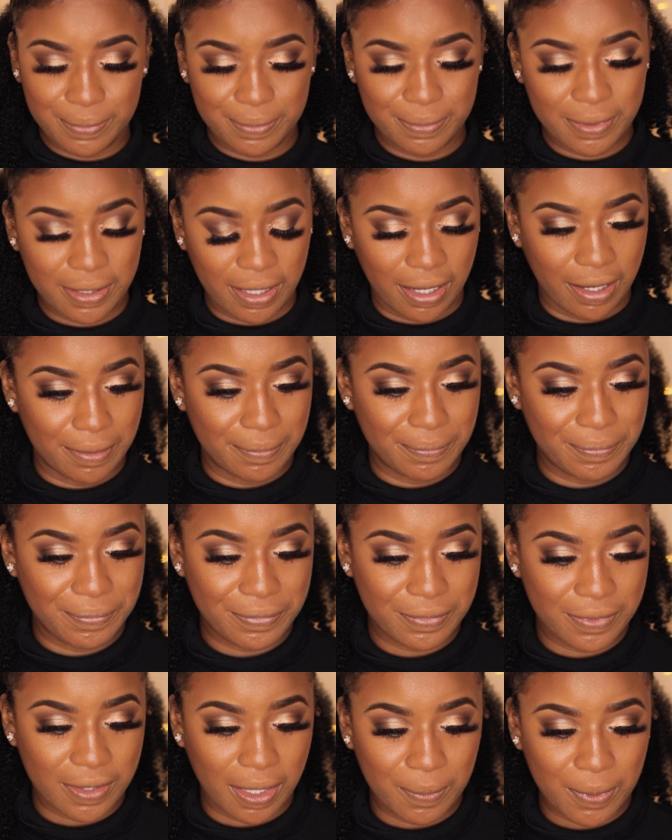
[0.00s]
Okay,
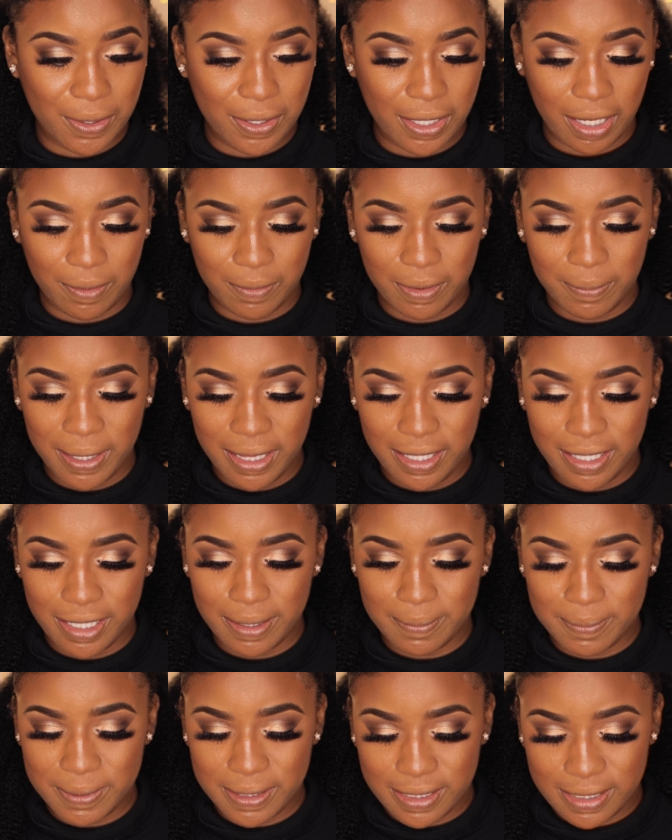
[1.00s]
now I'm gonna go ahead with my
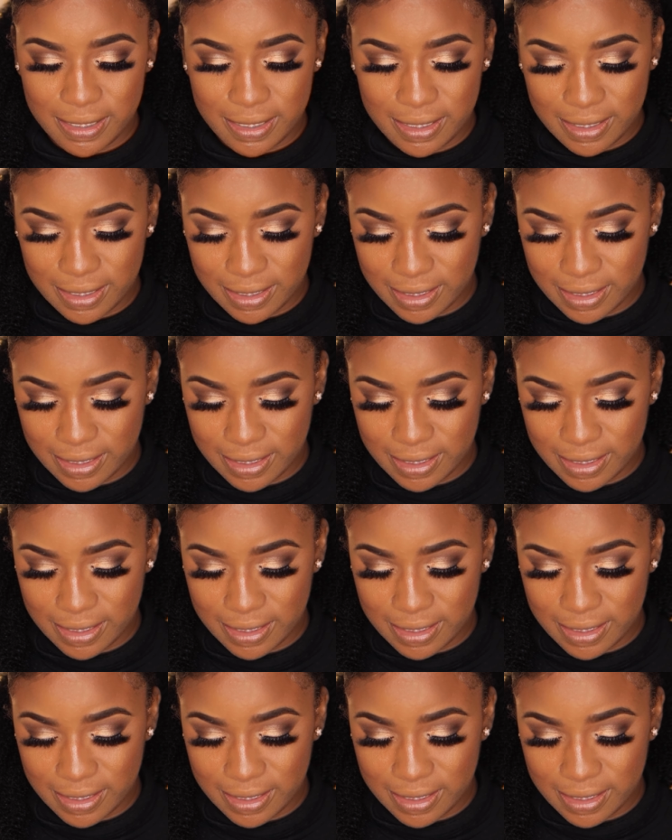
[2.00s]
lips.